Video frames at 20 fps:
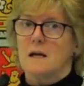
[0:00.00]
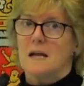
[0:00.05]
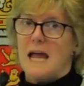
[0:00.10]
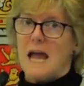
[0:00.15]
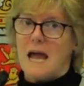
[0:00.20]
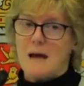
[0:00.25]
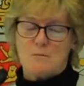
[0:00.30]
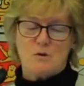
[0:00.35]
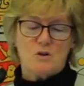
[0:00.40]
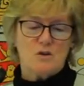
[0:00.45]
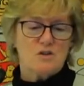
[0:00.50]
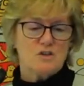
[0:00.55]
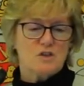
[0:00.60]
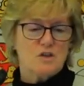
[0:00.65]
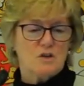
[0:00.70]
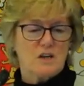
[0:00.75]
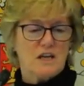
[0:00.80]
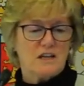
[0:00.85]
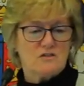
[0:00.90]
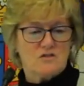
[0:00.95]
Cameron
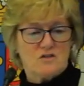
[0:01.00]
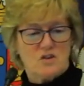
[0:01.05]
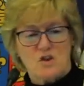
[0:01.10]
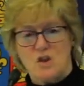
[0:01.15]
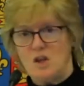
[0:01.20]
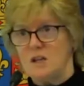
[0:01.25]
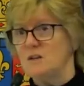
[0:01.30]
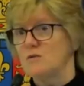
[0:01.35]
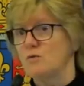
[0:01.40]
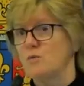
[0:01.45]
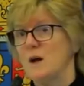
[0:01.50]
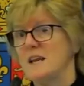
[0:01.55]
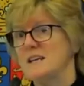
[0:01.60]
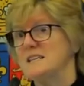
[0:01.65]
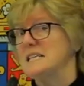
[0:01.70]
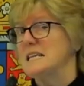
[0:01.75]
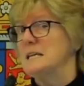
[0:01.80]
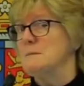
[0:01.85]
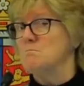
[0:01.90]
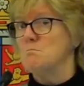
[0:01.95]
took it to
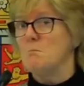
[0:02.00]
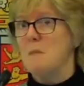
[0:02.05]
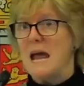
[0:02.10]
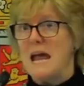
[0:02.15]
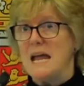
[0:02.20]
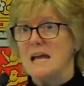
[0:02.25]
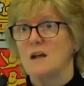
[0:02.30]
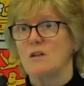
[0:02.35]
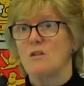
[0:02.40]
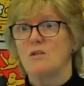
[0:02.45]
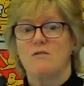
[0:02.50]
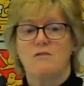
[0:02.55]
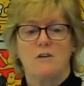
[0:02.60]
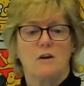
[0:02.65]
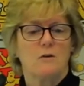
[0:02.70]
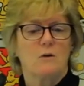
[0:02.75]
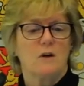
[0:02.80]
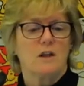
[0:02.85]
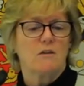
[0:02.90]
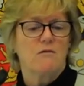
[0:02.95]
G20. May is
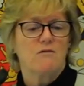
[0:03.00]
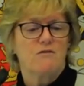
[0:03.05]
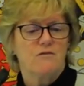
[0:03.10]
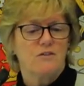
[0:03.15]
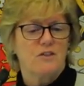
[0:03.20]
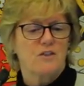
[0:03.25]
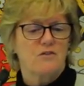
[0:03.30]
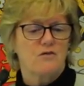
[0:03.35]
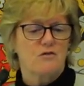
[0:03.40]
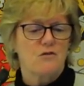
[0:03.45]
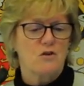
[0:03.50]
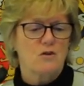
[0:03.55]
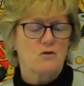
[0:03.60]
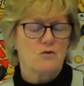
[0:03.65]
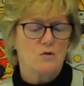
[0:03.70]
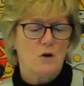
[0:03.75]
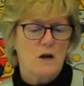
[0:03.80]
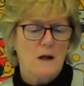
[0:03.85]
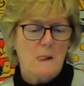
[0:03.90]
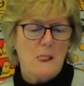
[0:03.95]
following
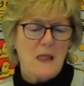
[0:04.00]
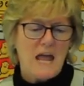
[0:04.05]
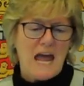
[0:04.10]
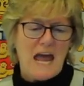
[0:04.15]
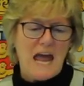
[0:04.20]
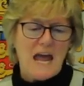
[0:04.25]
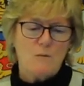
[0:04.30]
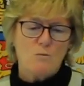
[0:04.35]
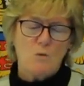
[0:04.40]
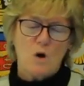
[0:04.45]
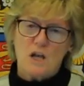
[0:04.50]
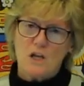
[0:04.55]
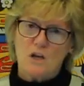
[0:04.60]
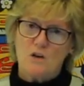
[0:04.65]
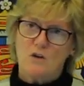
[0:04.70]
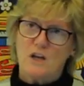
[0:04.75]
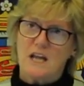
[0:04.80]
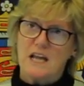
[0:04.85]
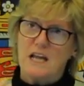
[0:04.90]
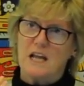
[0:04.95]
through, and we're
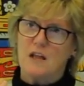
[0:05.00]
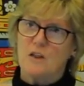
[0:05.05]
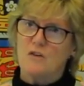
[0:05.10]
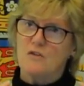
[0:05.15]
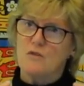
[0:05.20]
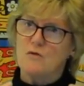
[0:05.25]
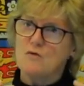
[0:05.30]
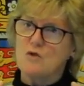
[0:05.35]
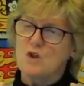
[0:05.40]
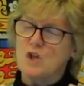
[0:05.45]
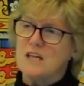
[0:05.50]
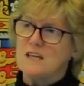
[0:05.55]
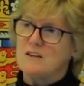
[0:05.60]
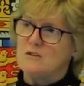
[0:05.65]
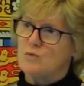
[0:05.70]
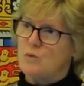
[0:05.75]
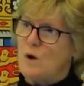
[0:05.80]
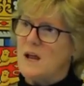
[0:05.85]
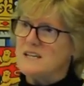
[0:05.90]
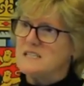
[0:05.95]
looking through
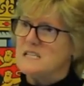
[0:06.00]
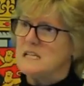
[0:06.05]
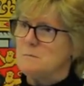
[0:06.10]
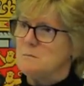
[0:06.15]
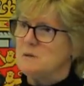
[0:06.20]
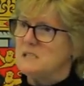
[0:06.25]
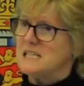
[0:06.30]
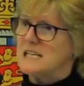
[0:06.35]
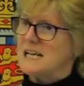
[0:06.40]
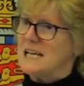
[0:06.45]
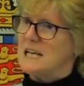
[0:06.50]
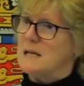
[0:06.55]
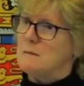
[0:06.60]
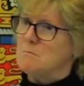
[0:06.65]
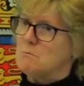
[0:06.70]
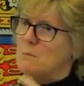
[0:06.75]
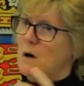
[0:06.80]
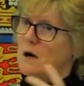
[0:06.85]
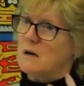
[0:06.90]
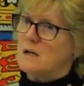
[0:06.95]
G20,
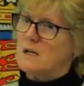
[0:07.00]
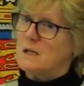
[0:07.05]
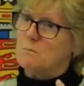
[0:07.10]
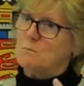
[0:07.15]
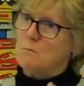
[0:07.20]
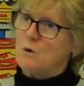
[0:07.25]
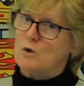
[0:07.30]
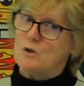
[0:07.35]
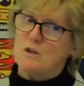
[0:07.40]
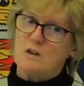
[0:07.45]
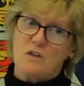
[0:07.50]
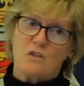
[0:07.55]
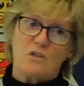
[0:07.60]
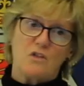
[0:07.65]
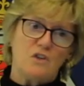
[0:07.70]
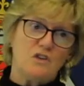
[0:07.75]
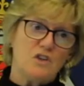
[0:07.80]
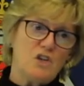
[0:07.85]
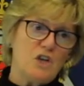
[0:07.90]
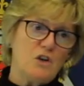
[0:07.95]
particularly at market models
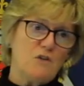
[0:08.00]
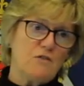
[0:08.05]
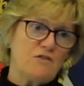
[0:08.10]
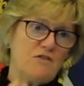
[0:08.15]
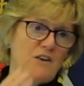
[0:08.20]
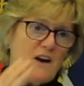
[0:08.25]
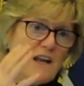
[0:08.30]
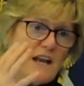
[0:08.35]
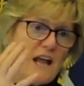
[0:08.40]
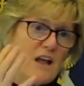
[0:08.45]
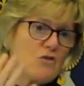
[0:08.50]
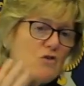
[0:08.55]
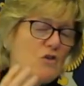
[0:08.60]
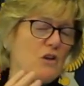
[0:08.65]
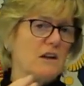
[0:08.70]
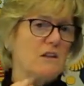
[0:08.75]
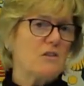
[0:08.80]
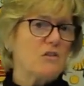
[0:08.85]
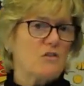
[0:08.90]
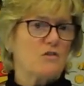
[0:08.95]
and new
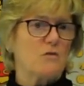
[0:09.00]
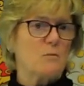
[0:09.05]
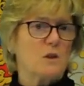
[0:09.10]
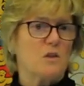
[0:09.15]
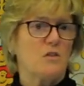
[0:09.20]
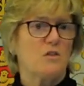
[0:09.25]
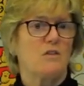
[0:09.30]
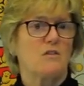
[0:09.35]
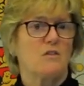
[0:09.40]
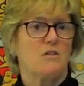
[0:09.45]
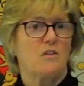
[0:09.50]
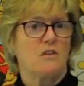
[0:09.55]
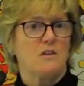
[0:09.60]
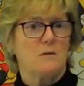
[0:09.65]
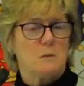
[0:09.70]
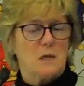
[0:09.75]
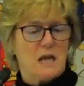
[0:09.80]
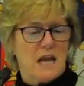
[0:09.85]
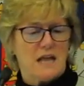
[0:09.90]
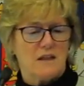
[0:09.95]
financial instruments to
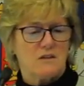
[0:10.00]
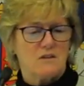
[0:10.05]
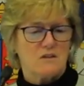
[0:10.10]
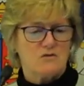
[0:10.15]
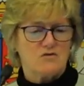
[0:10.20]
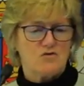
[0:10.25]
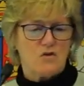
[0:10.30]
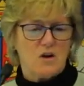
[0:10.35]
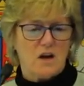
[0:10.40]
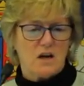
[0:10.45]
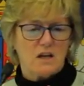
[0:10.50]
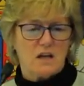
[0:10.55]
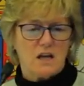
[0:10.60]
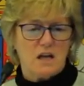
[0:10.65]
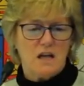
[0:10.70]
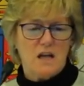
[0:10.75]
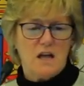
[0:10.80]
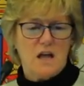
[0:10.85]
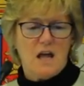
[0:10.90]
stimulate the drug